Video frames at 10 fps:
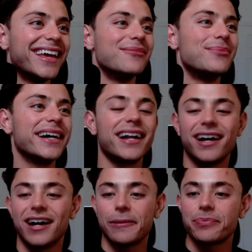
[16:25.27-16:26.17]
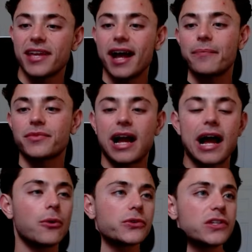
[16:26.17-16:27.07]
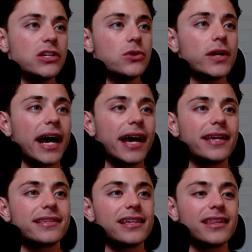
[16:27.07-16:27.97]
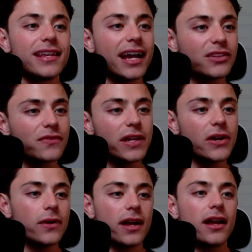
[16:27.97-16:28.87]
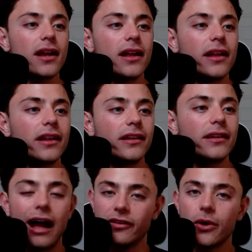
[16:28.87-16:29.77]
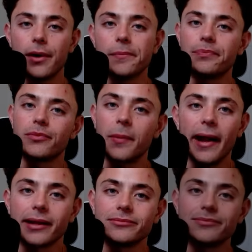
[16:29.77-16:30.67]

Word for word: but um, yeah, I will see you guys in the next video and have a good one. Bye bye.